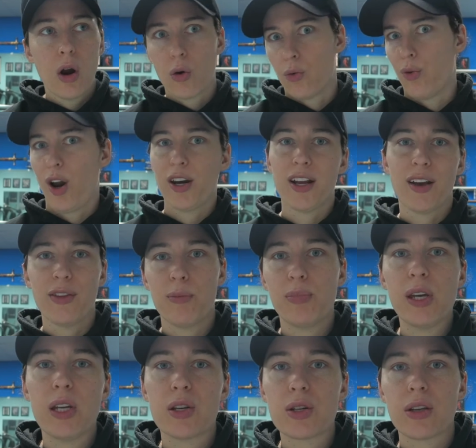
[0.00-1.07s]
running on the
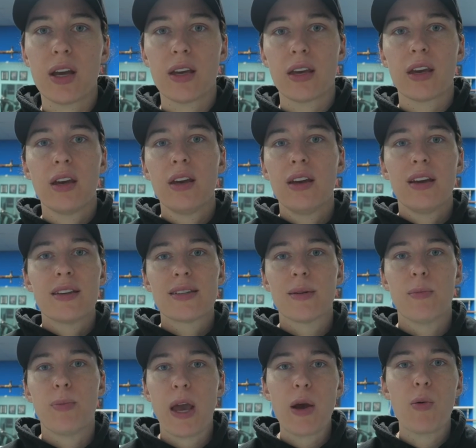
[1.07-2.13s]
beach like
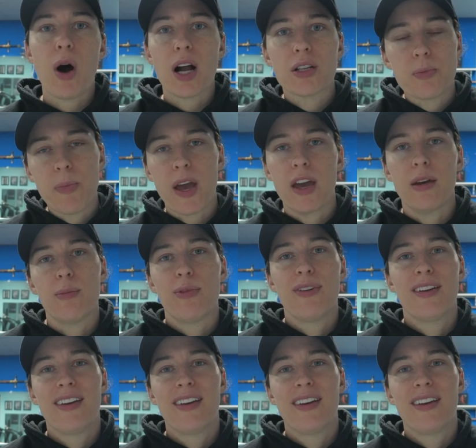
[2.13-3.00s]
some Baywatch babe?